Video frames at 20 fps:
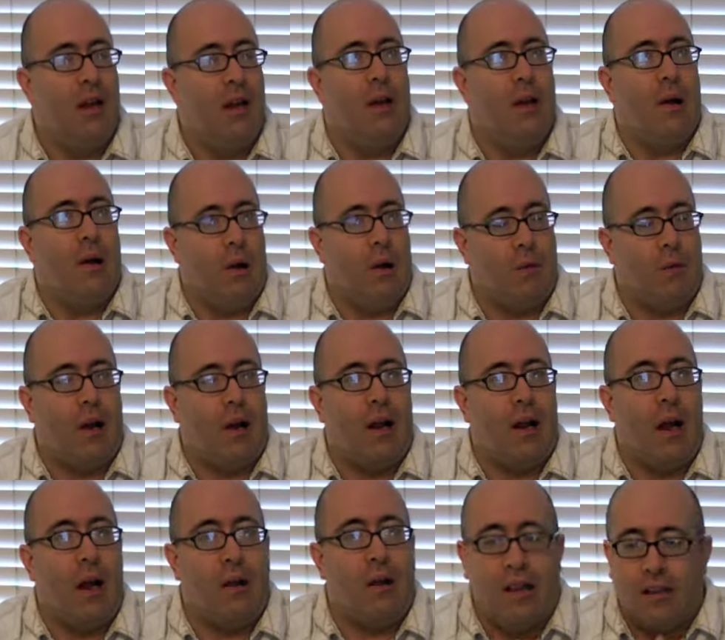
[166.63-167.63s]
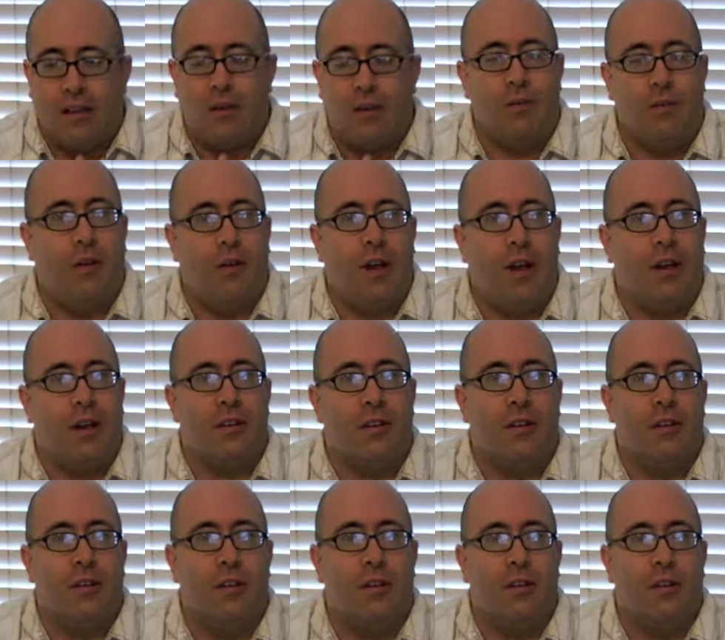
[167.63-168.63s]
all right, I would like to find
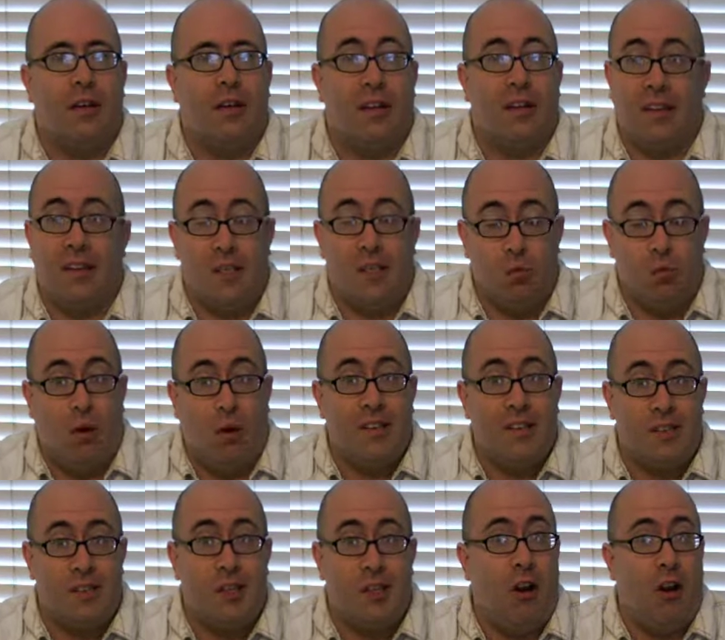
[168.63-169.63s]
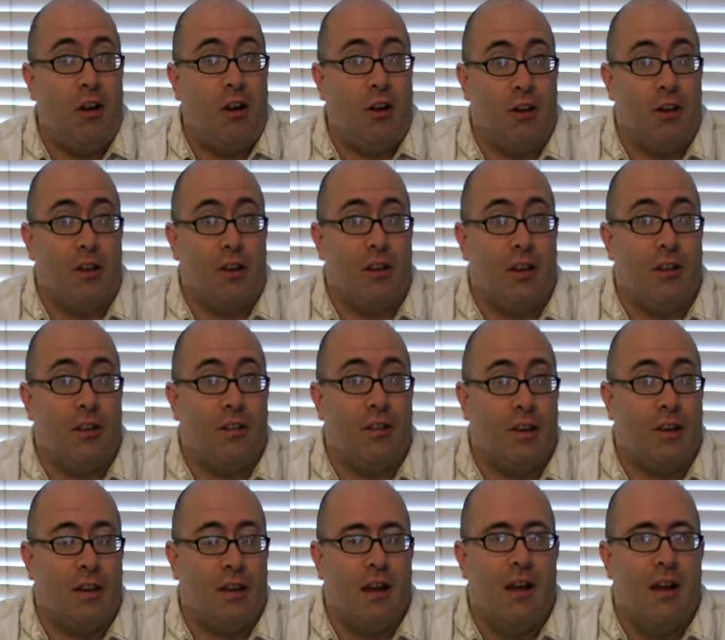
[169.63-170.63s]
at least one song on here
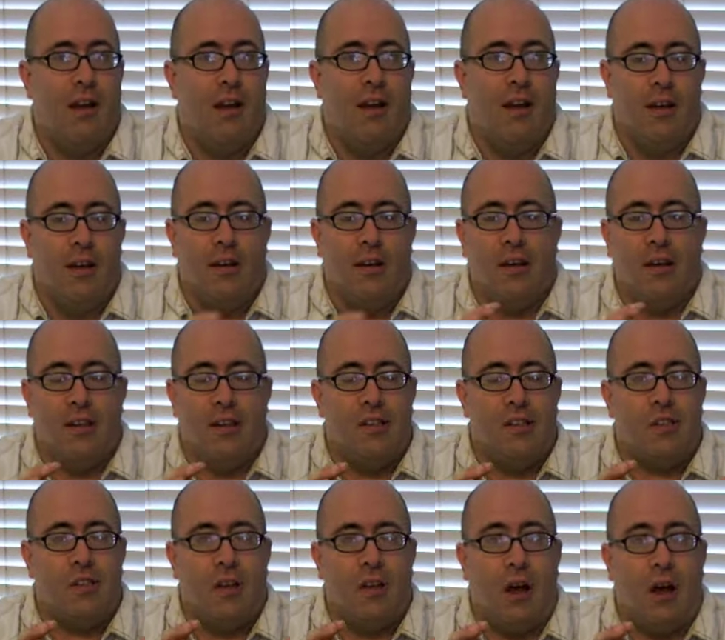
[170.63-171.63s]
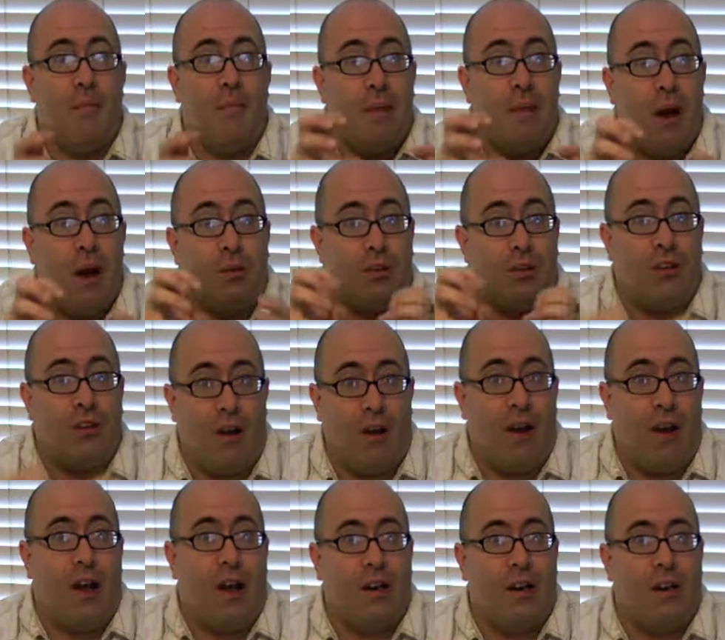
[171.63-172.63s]
that is about
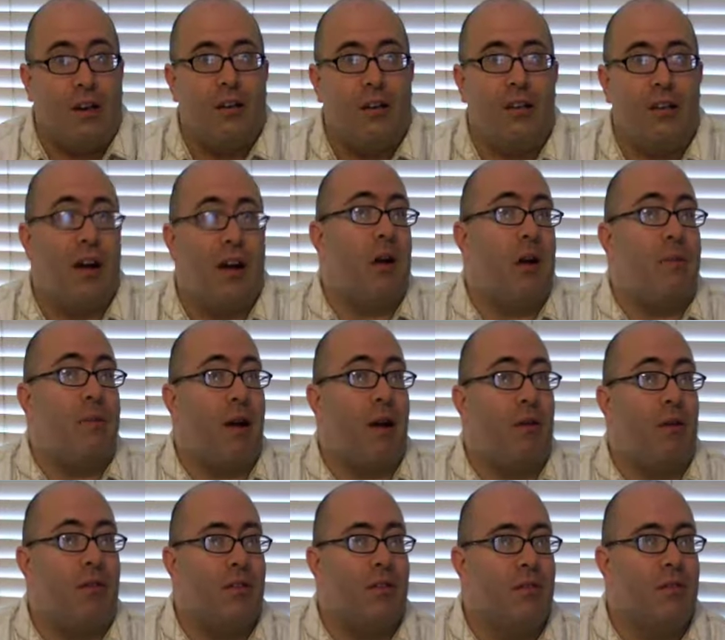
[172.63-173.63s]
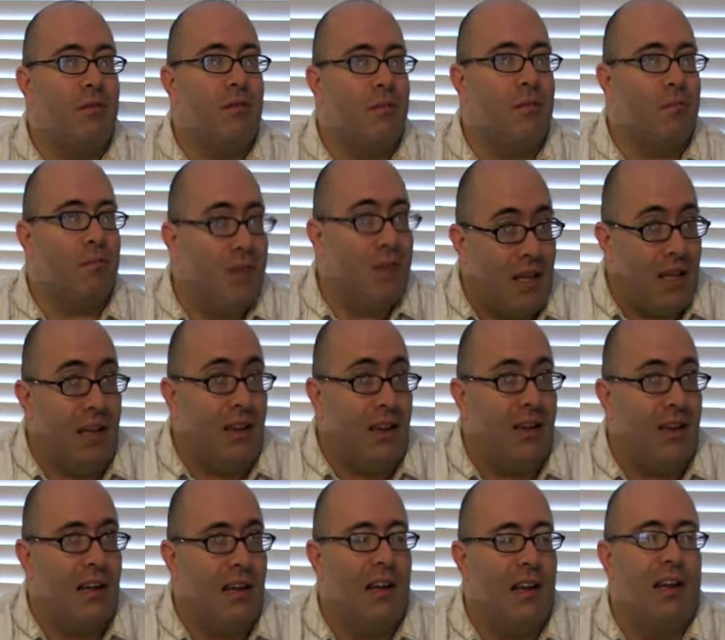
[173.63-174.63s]
God, not about me.
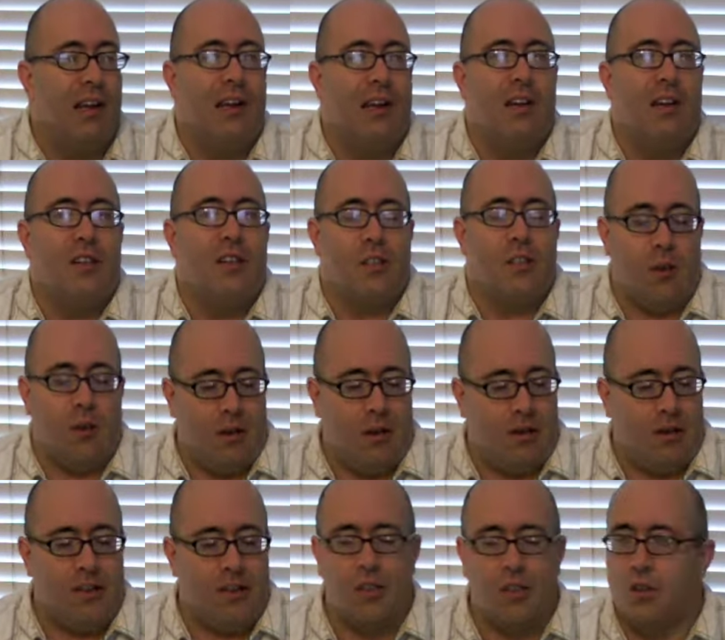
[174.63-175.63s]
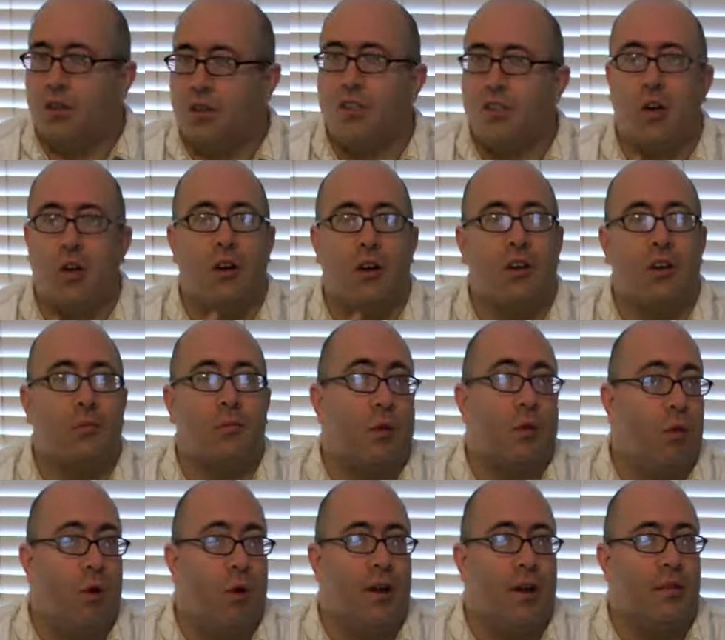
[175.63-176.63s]
So I listened to song number
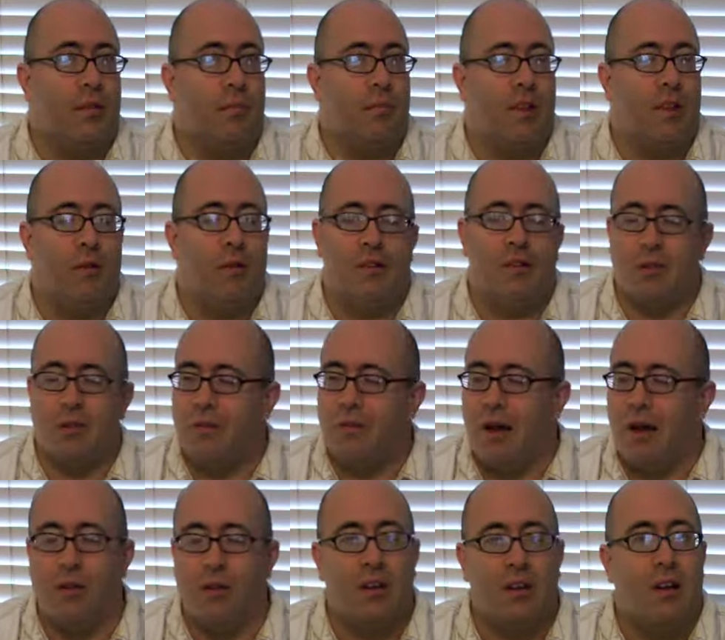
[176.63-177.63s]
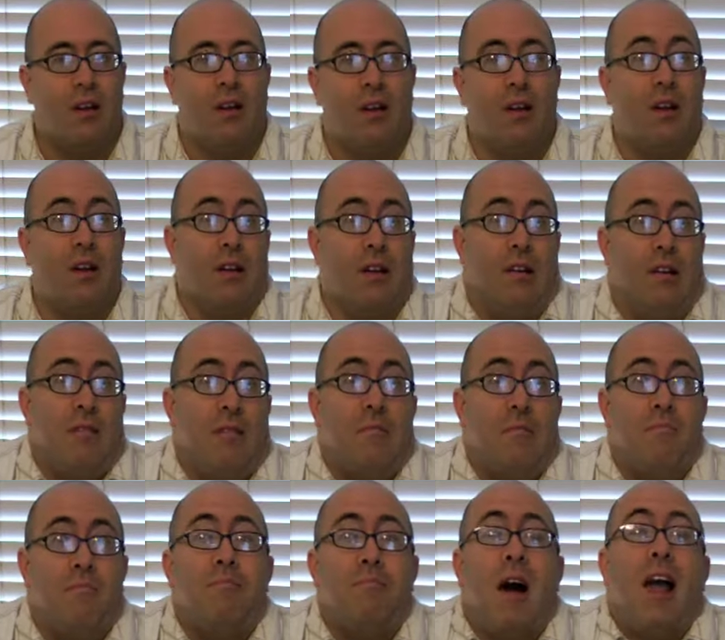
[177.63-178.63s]
1. It was about
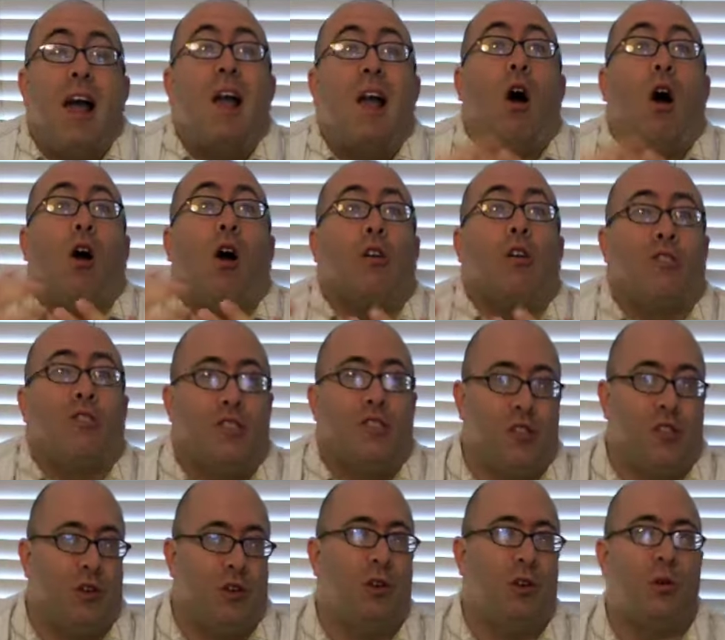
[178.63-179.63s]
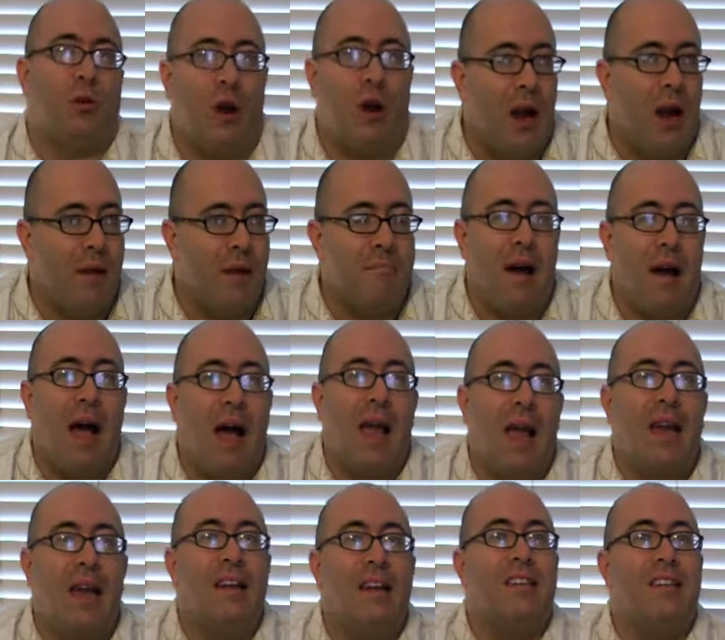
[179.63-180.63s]
my heart's cry,
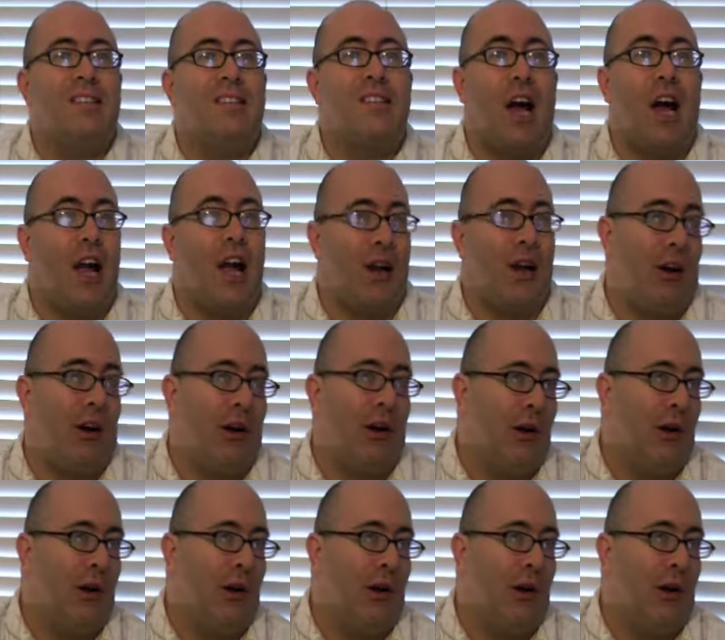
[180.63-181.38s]
my desire